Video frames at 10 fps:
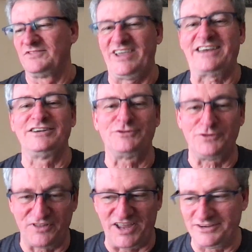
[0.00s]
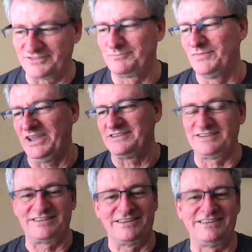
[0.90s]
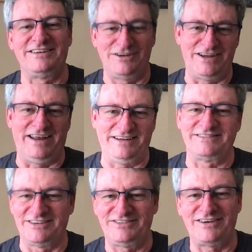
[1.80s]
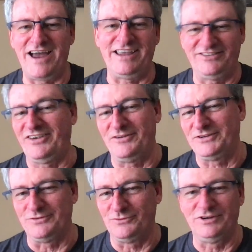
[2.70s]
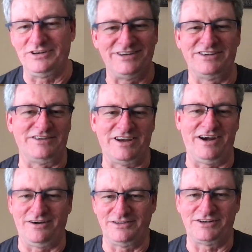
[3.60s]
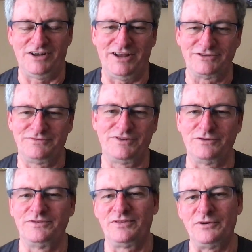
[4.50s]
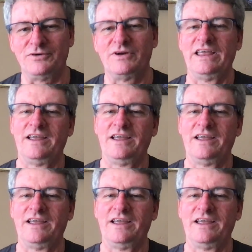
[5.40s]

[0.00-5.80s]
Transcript: Technical things, but you get it. The sky itself it doesn't care. The clouds are floating through.